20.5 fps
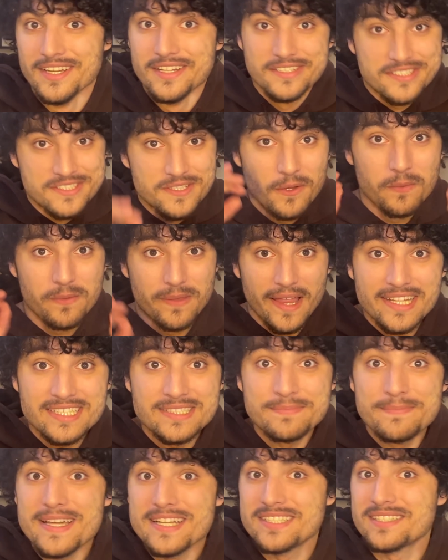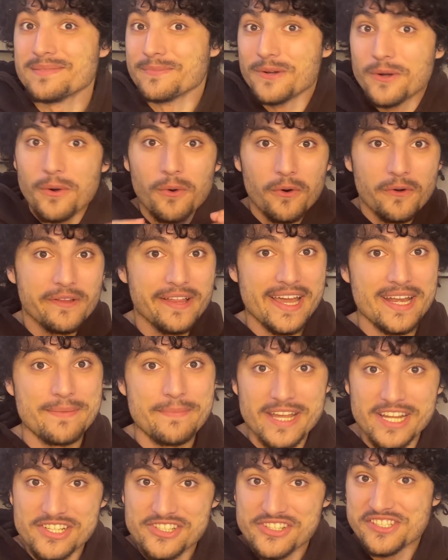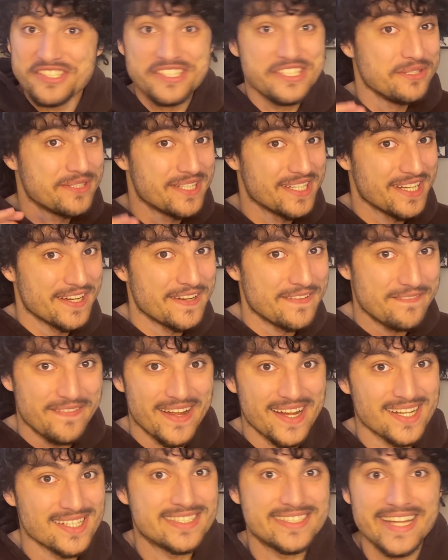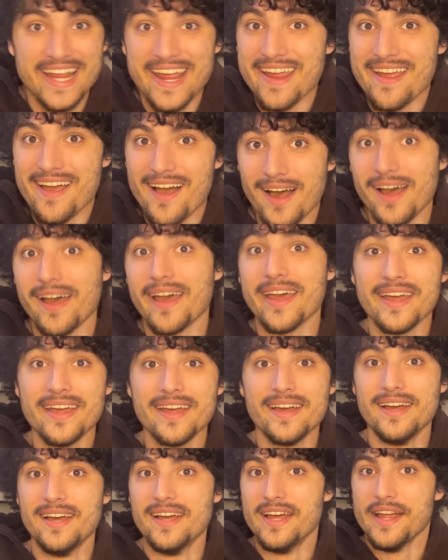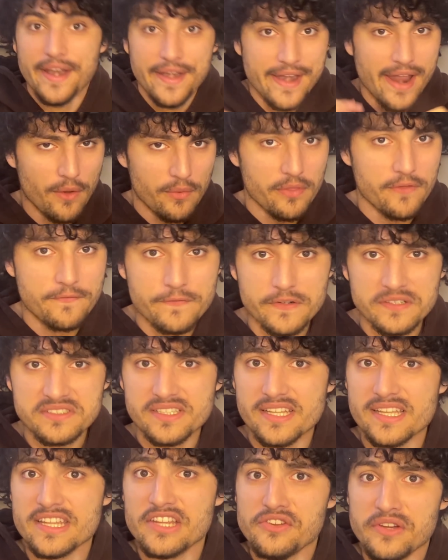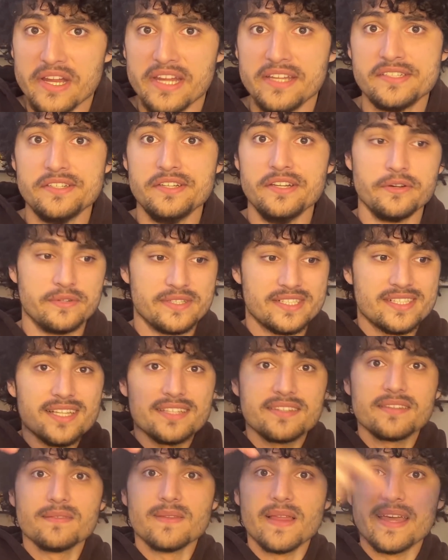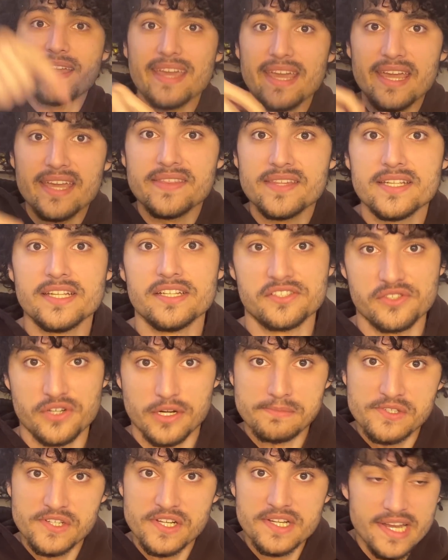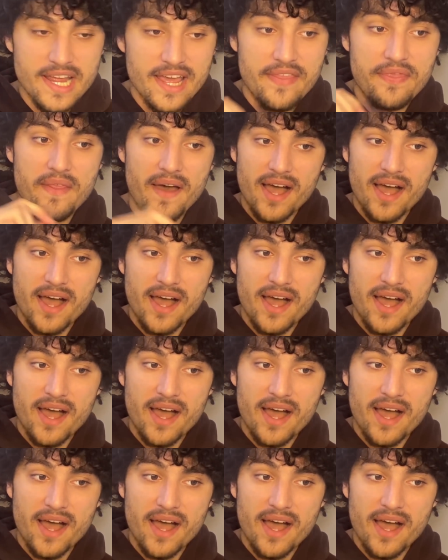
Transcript: so let's make some cool animations using advanced AI. Now, the first thing you need to do is click the link in the description, and